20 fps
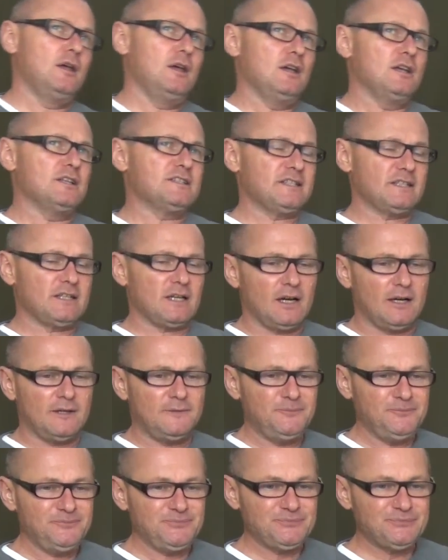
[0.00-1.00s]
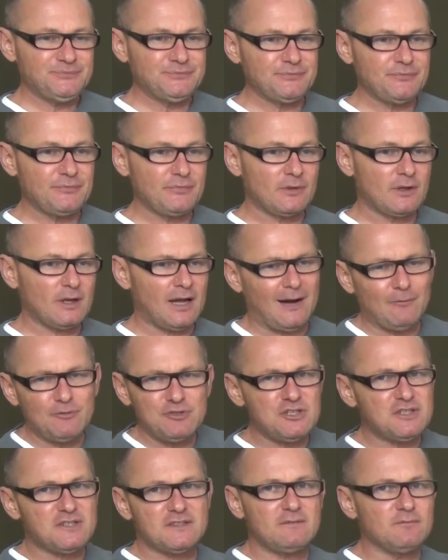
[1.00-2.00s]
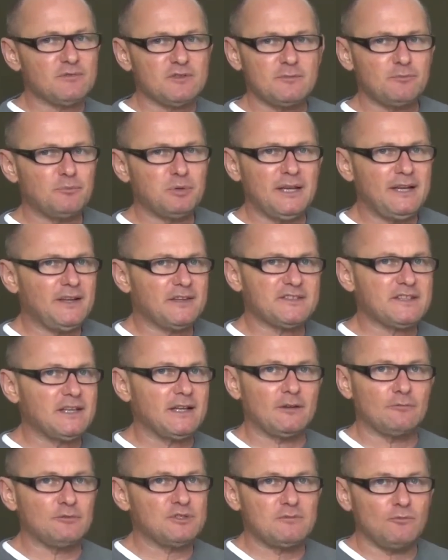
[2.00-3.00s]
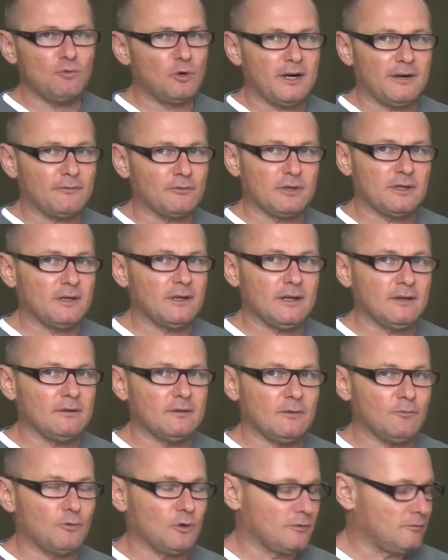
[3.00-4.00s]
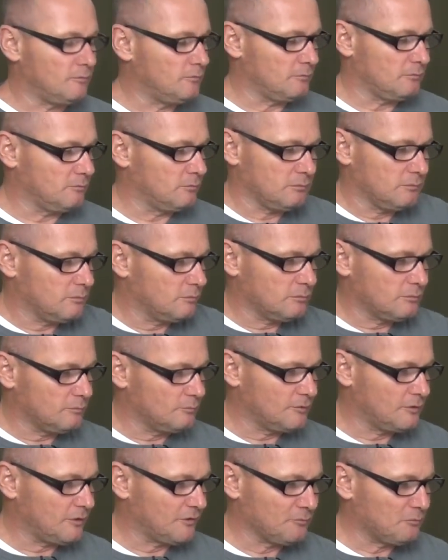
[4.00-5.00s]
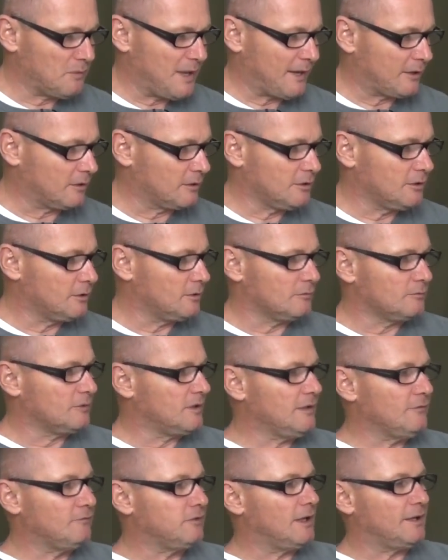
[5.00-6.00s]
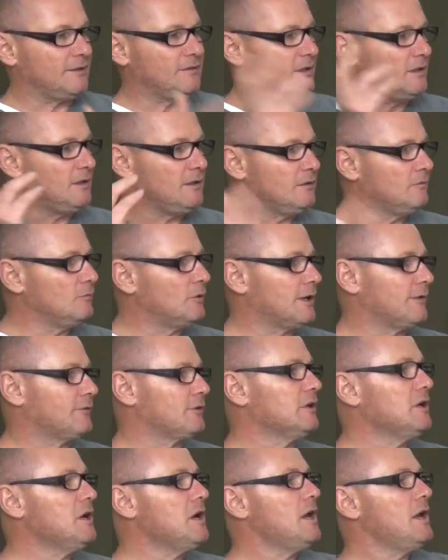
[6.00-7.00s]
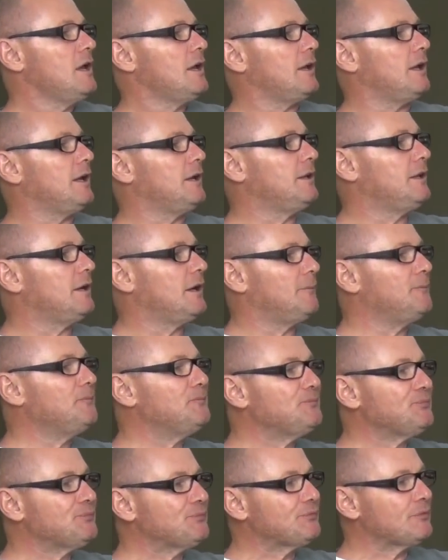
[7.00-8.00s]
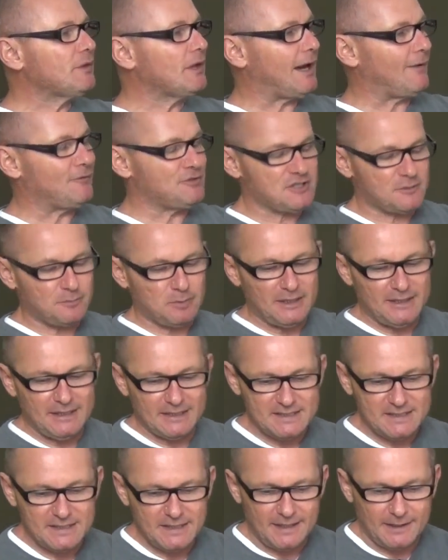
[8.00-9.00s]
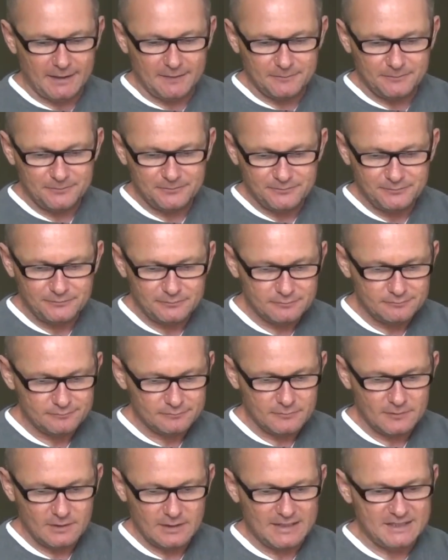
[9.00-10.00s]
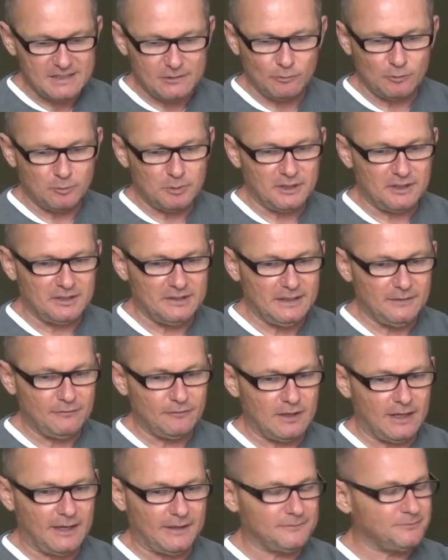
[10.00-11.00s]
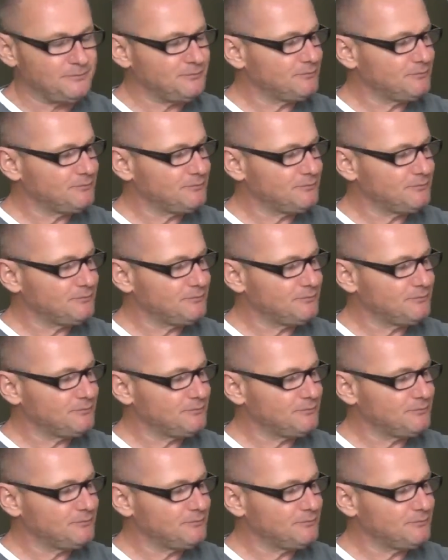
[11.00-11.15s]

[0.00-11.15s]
is that I would just play a scale with whatever it was. It doesn't matter, you know, D flat, D, whatever, and I would just play that scale. Let's say we play the D flat,